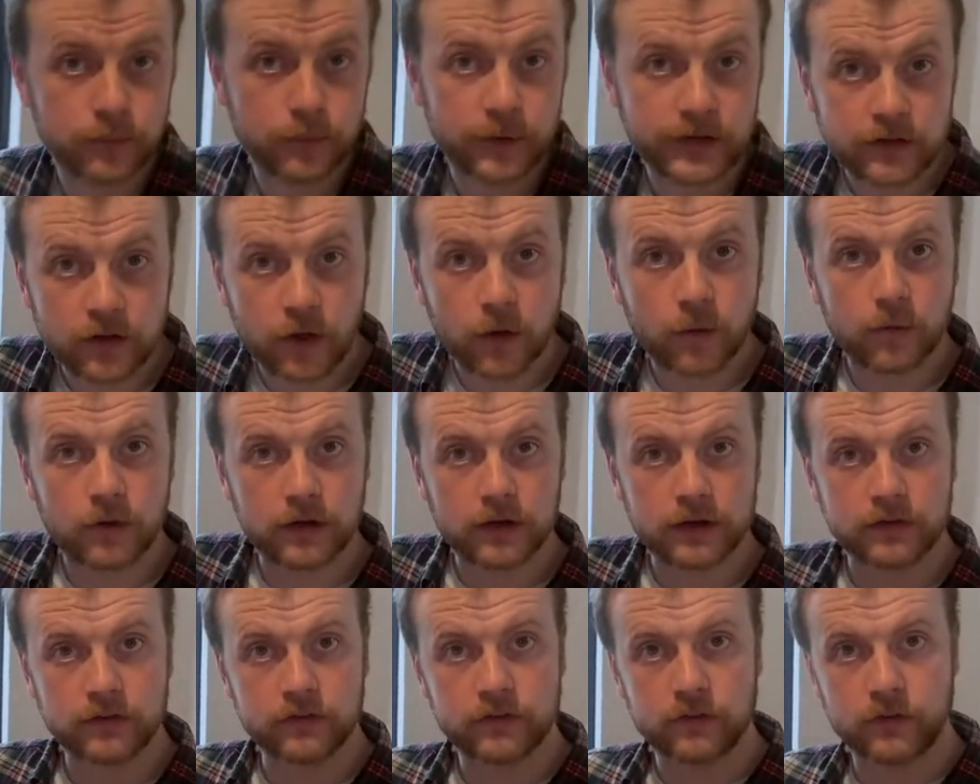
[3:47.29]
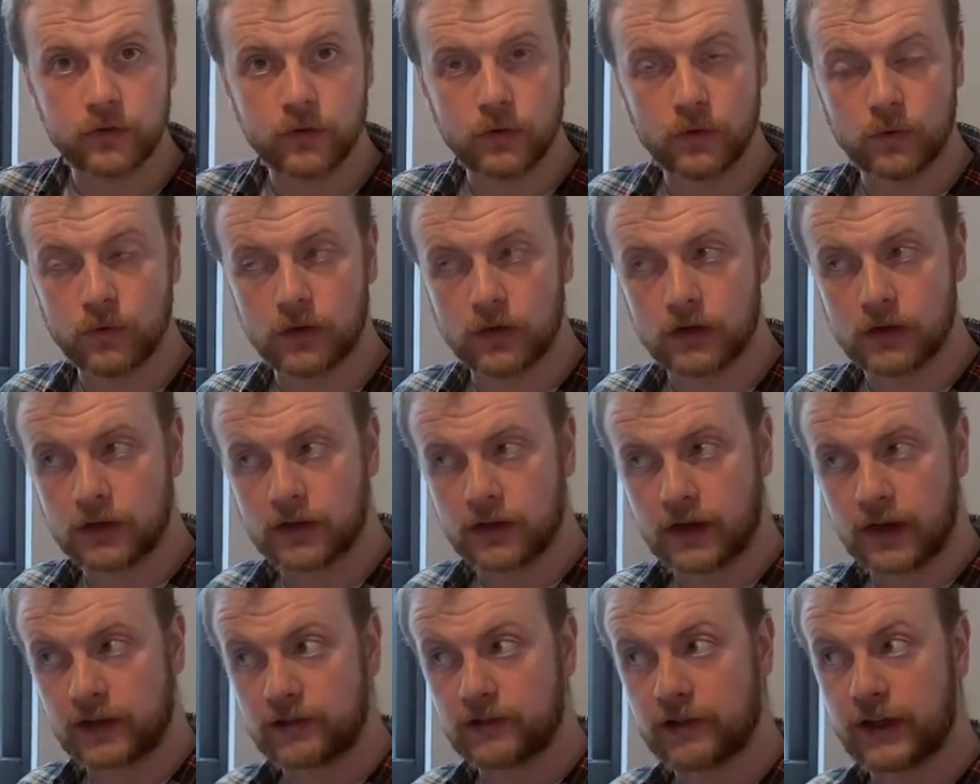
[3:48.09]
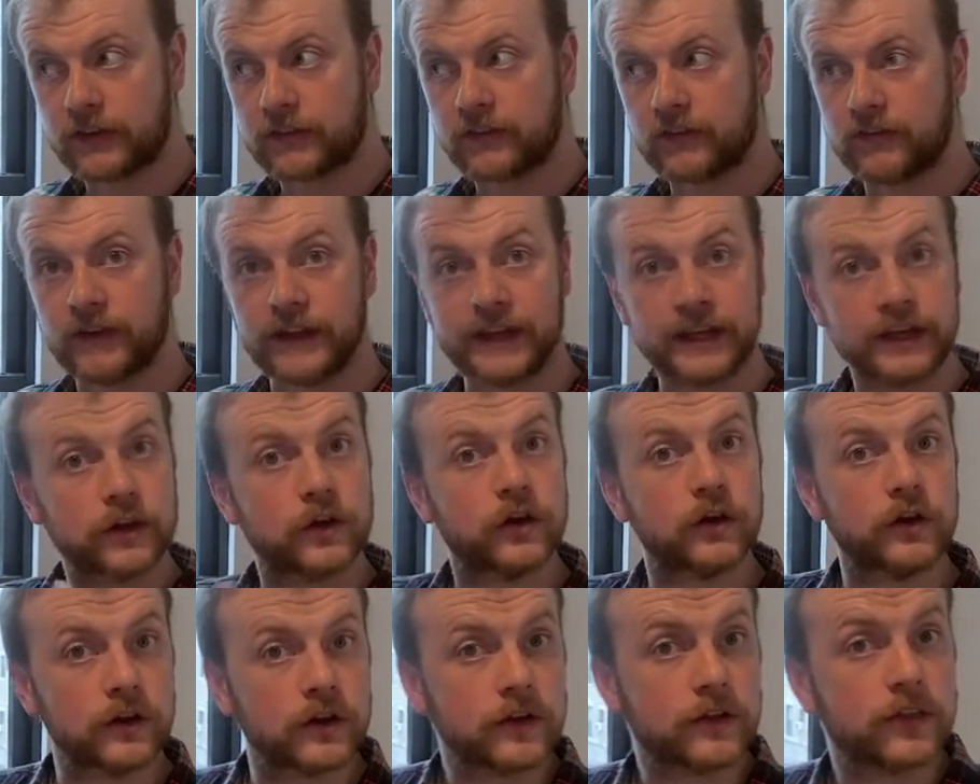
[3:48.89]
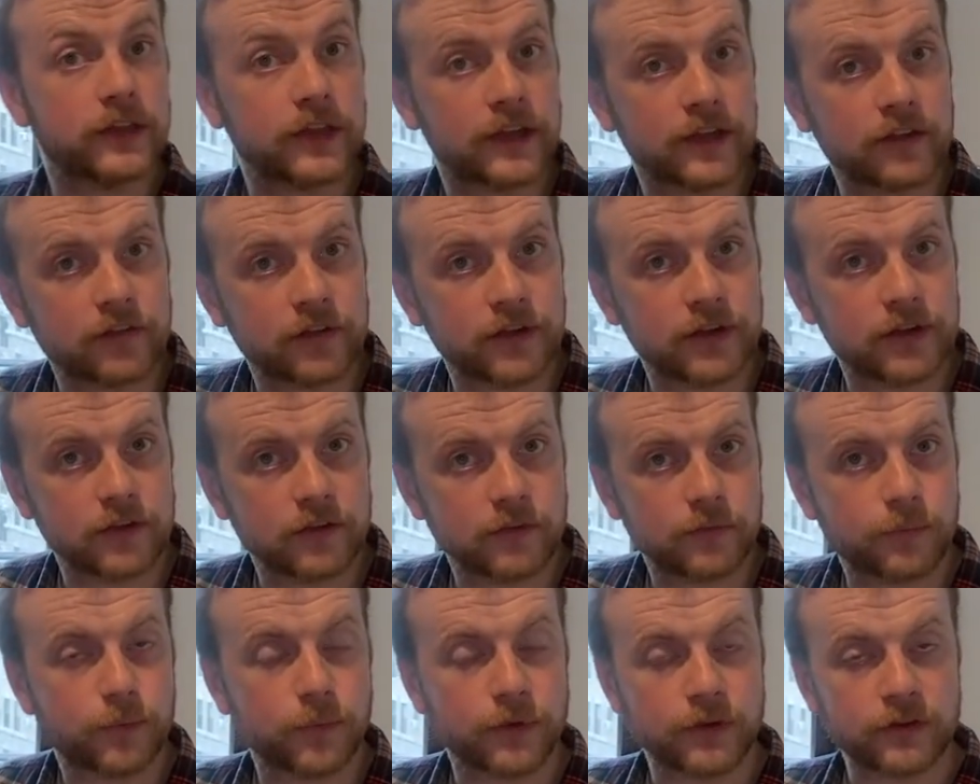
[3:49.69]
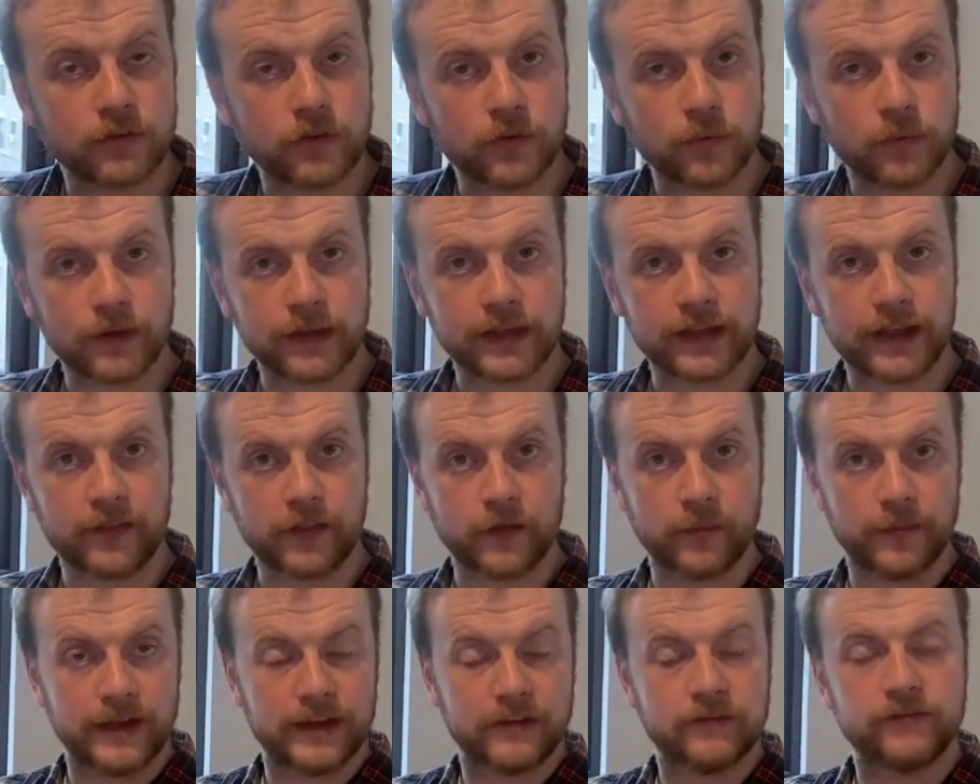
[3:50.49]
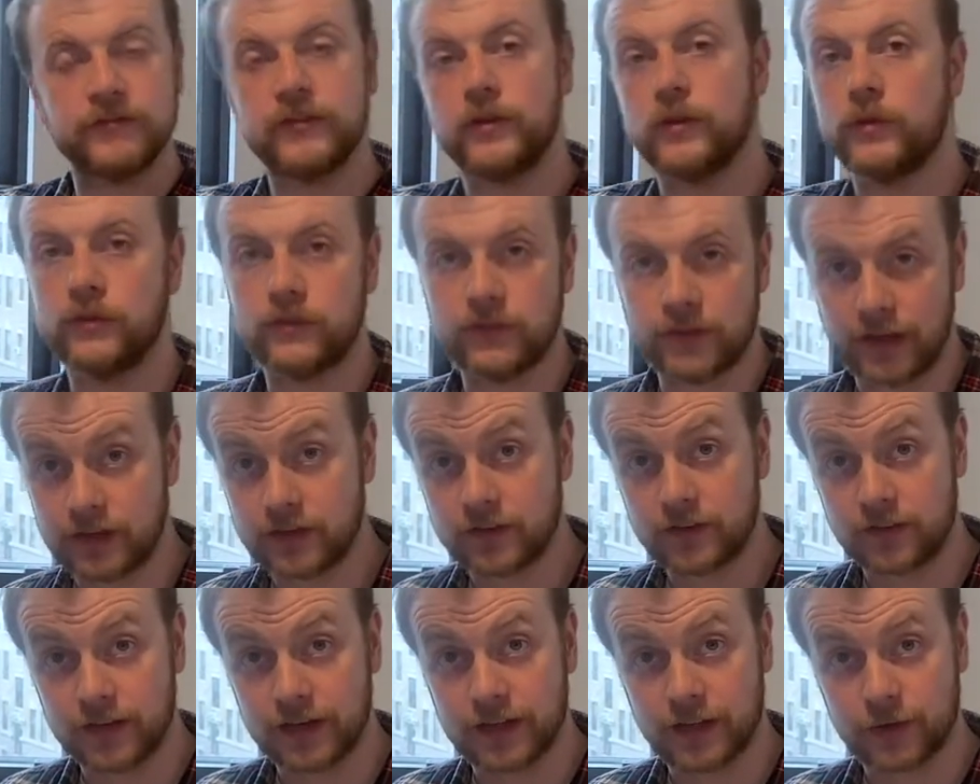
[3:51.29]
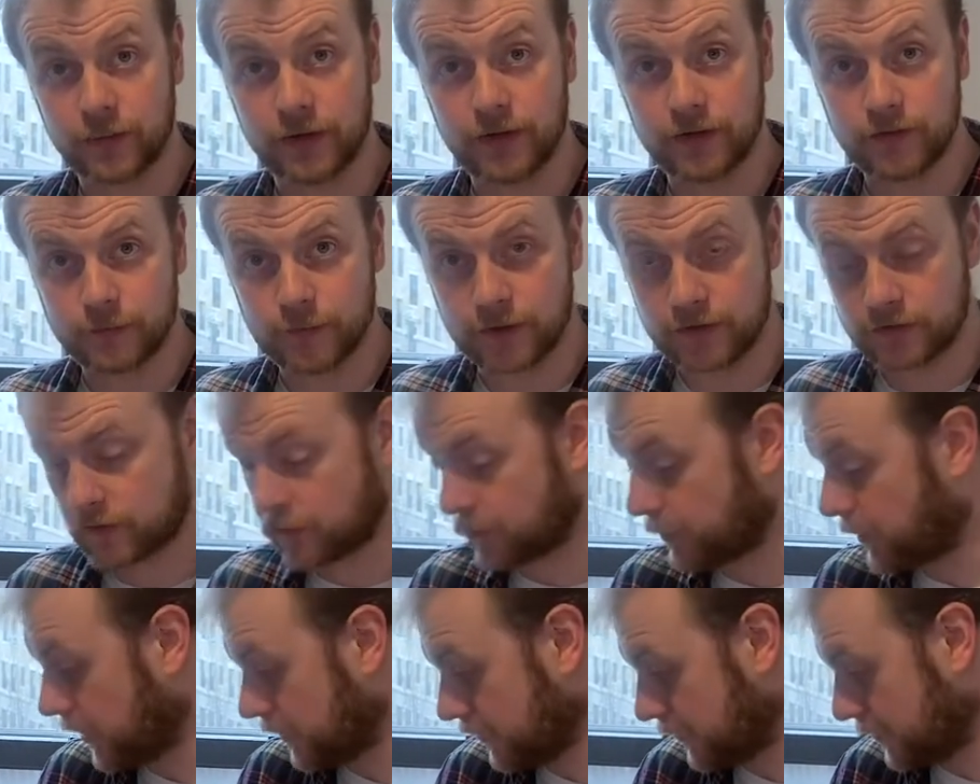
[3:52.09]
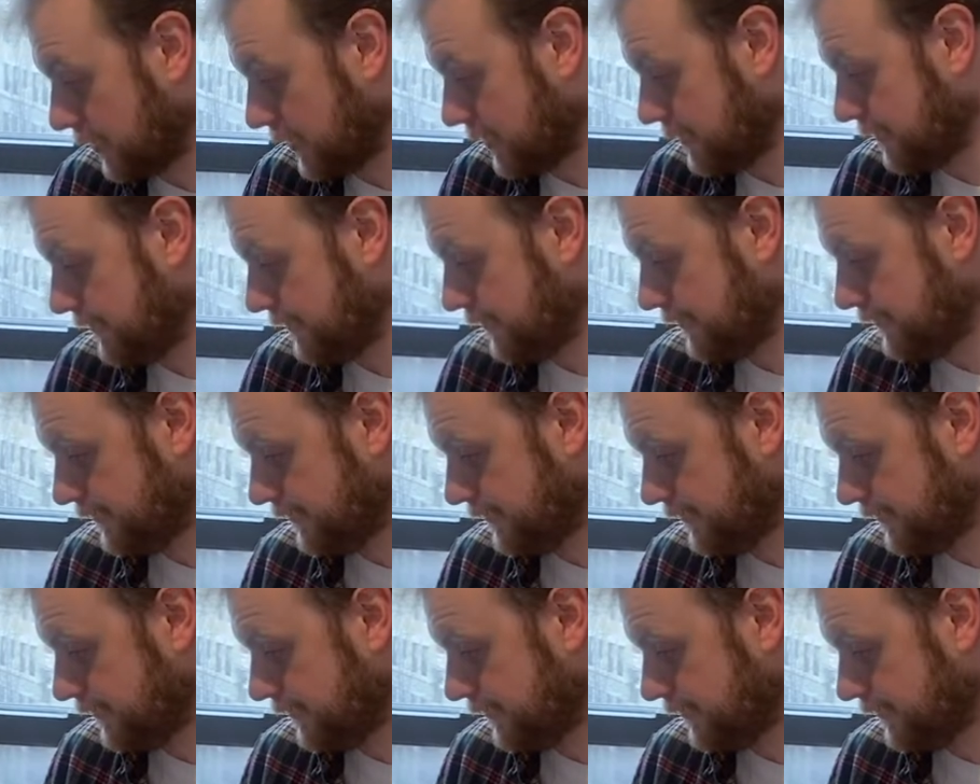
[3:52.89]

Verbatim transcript: We don't want to aggressively cook the ingredients, but we do want to get them infused into the liquid as much as possible. Hmm.